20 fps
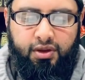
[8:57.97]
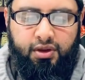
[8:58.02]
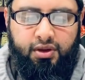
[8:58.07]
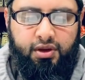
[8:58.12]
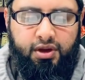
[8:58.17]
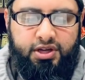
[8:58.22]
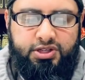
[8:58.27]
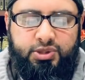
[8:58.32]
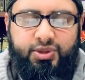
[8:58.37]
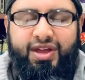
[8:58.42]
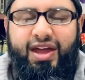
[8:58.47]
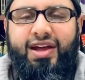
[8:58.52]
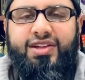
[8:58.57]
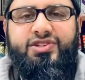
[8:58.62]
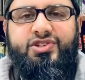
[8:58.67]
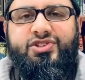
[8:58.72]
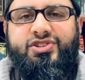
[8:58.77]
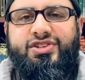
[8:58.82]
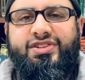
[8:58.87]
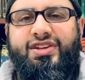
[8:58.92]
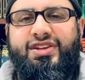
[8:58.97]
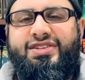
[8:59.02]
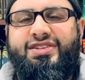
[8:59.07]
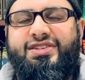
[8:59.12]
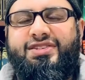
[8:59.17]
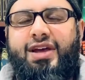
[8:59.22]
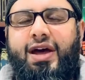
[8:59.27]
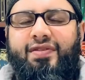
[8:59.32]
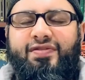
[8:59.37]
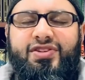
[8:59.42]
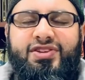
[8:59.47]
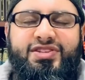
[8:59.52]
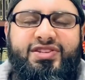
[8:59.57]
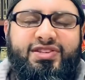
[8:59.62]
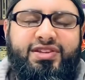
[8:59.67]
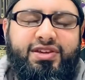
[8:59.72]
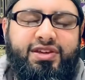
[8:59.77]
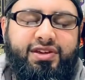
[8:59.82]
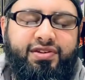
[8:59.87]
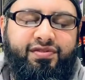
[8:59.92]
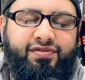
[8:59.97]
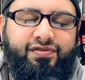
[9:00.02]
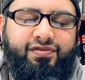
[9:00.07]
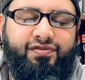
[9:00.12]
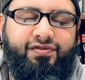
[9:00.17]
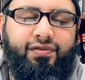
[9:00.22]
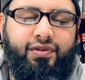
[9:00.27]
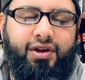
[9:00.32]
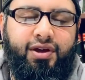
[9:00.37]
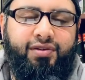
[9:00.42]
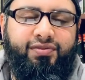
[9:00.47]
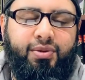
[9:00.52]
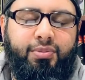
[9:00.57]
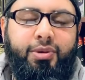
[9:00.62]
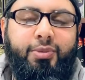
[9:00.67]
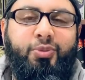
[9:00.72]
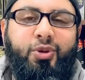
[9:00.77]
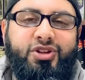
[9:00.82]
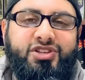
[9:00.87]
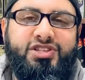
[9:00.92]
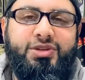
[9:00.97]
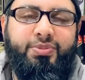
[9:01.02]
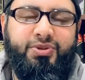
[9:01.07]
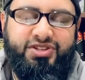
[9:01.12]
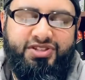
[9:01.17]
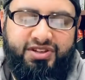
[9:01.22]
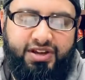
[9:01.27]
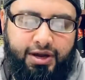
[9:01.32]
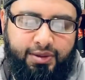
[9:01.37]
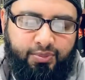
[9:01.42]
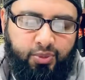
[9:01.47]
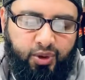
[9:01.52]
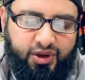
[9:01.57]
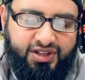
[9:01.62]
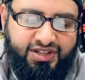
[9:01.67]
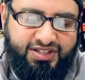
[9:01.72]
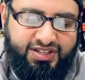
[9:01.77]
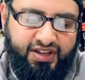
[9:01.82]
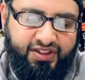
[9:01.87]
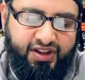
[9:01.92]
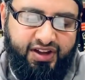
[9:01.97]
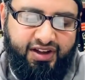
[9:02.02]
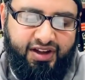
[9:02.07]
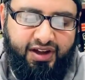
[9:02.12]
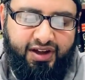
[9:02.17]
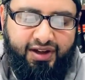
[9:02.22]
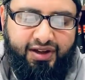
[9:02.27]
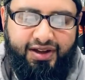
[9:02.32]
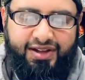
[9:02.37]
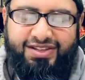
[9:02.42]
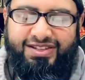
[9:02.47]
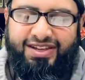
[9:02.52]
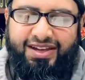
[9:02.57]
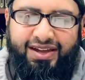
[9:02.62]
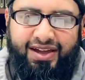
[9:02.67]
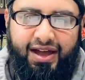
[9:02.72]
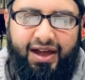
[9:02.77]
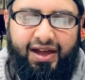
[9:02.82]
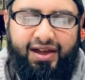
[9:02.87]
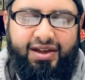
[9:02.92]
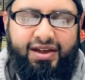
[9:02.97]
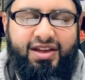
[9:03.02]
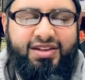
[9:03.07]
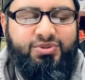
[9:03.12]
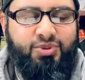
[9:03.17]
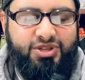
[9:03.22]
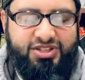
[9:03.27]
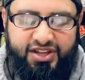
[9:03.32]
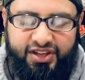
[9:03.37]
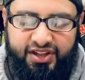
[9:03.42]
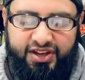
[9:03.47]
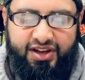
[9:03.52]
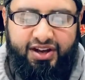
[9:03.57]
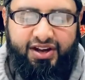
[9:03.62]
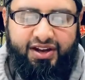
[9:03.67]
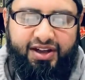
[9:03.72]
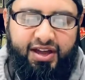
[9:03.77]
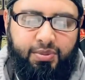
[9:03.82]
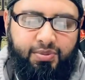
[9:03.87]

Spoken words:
So the answer to this is obviously from a principle standpoint, sadaqah and zakah. So sadaqah can be